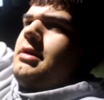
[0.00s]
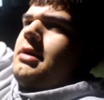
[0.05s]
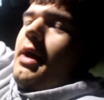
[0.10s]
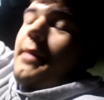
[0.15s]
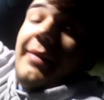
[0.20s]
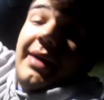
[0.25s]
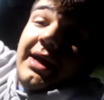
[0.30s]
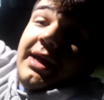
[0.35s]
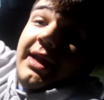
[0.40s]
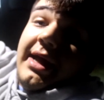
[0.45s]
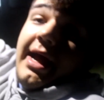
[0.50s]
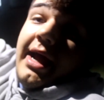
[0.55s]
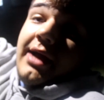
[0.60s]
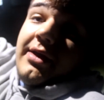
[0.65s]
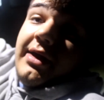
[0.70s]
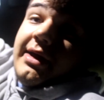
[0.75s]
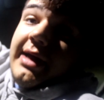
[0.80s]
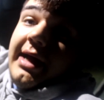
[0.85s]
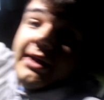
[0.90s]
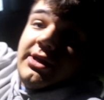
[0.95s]
I'm not gonna act
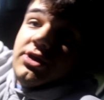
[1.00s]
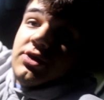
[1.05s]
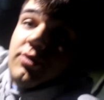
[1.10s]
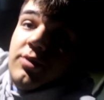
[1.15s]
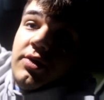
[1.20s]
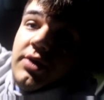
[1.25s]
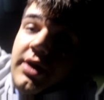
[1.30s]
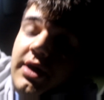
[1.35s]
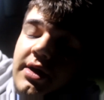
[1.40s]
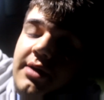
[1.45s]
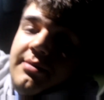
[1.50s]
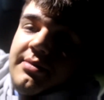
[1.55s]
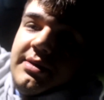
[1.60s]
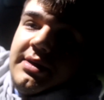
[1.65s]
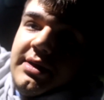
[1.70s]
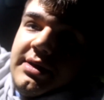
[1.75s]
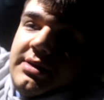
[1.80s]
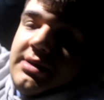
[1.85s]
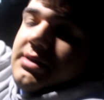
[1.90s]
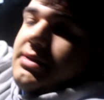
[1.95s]
like I just woke up,
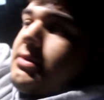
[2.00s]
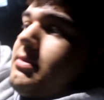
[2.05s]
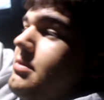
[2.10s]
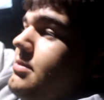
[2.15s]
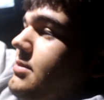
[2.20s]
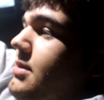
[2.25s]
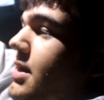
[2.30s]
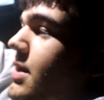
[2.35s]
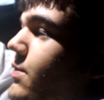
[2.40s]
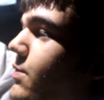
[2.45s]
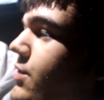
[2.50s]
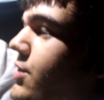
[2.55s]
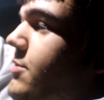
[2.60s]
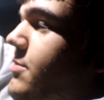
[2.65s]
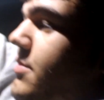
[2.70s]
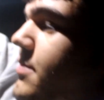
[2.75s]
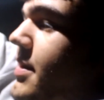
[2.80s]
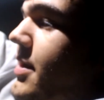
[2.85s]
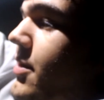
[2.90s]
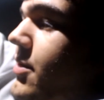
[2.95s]
because I woke up
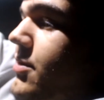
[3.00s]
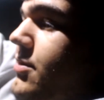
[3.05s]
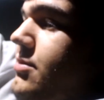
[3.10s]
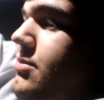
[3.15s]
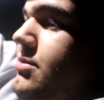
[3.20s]
about...